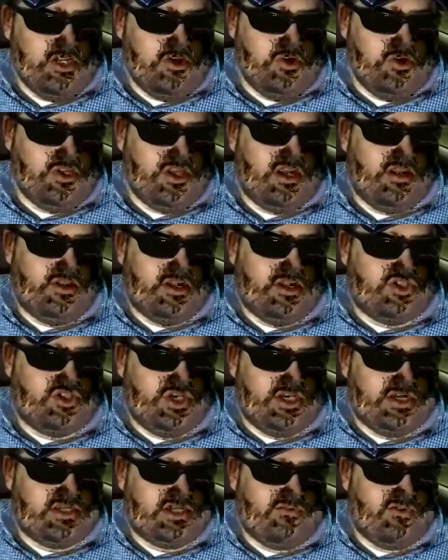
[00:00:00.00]
interested in the
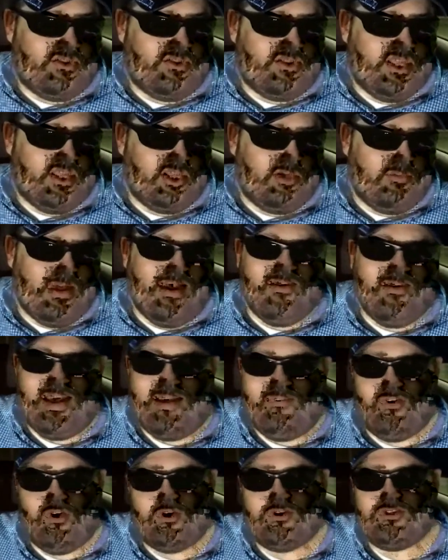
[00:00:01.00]
G7 ThinQ.
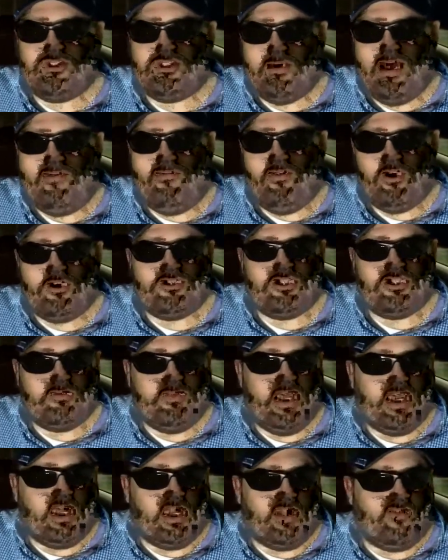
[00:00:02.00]
I've heard so I've heard
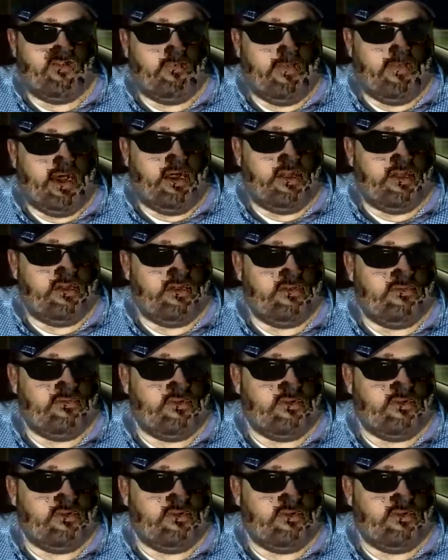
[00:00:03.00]
some negative about it.